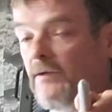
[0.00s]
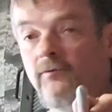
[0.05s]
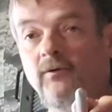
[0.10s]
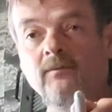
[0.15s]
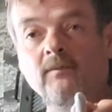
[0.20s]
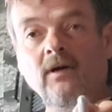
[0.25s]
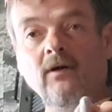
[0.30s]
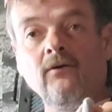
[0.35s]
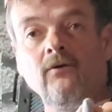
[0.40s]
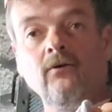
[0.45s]

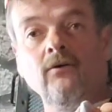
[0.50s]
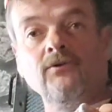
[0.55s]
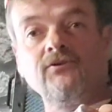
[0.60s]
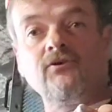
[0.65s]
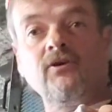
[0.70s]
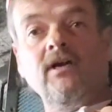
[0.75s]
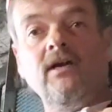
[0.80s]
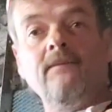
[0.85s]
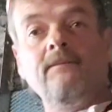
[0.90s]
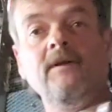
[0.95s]
Green Mountain Gold
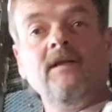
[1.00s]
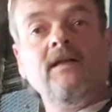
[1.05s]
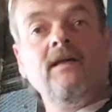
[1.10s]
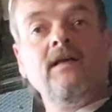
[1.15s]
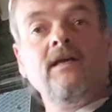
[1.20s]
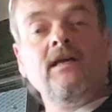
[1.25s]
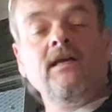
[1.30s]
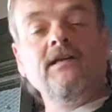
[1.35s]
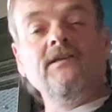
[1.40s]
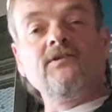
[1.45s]
Trap.
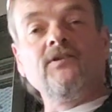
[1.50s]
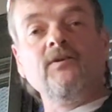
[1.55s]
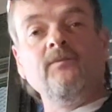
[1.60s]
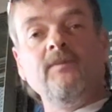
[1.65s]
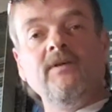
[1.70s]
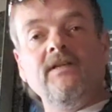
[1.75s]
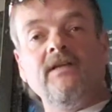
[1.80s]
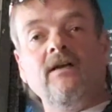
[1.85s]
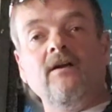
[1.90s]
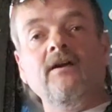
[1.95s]
He's going to
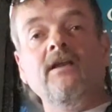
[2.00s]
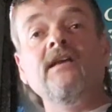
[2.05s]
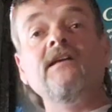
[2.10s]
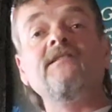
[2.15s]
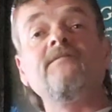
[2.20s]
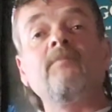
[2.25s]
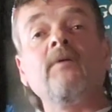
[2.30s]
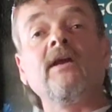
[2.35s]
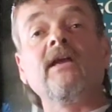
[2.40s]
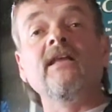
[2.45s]
be there, and
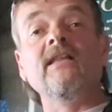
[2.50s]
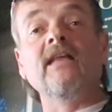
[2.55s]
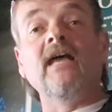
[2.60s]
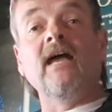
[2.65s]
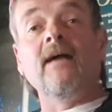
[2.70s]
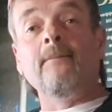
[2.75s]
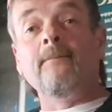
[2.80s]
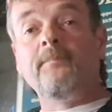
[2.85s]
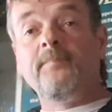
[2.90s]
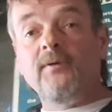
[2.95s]
he's bringing
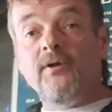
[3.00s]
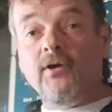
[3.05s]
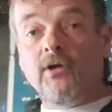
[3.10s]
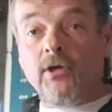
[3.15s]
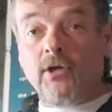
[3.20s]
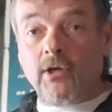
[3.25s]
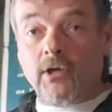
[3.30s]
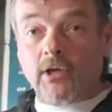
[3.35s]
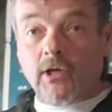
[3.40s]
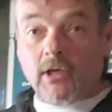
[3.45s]
that
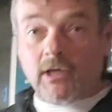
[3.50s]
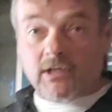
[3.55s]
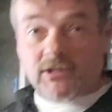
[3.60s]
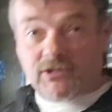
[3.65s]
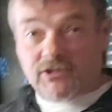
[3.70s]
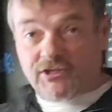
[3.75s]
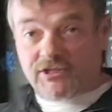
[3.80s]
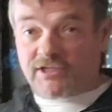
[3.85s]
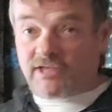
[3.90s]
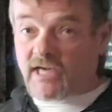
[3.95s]

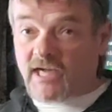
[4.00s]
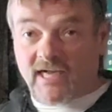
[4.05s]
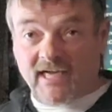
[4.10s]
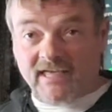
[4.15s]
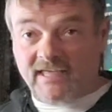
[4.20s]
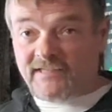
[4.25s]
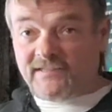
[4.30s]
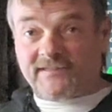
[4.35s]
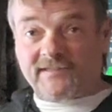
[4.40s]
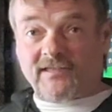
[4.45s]
big,
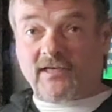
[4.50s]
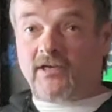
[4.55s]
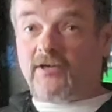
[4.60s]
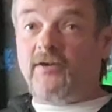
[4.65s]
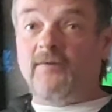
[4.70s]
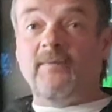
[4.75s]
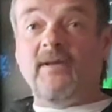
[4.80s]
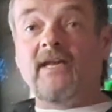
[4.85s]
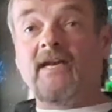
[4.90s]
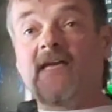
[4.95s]
giant
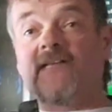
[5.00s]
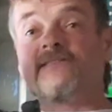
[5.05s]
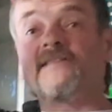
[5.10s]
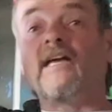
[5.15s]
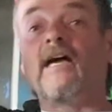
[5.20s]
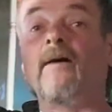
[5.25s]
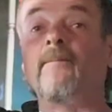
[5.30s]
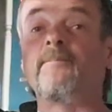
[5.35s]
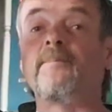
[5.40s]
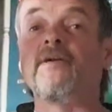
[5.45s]
sucker. Man, I
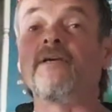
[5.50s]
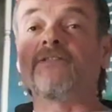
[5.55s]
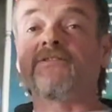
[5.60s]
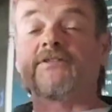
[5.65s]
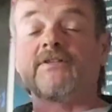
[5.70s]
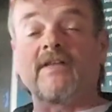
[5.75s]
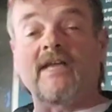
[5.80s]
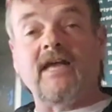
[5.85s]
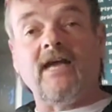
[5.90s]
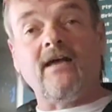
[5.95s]
saw a
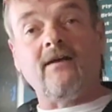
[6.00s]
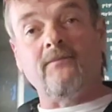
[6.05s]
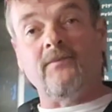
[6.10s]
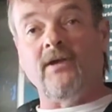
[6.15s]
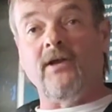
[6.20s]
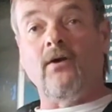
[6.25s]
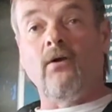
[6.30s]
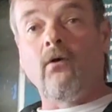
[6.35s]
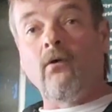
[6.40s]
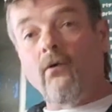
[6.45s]
picture of that. I'm
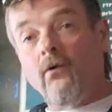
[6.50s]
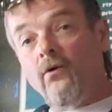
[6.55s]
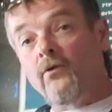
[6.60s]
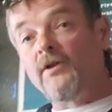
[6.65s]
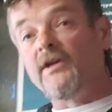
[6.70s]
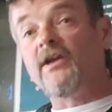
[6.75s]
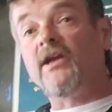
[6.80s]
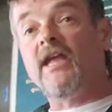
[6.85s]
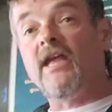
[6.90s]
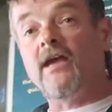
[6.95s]
like,
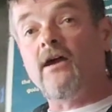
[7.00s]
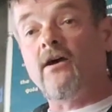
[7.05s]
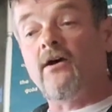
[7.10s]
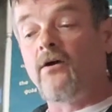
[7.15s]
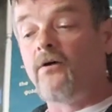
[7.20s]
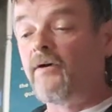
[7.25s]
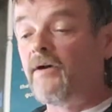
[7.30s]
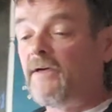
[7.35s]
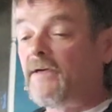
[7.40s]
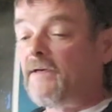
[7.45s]
holy
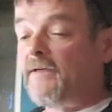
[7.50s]
cow.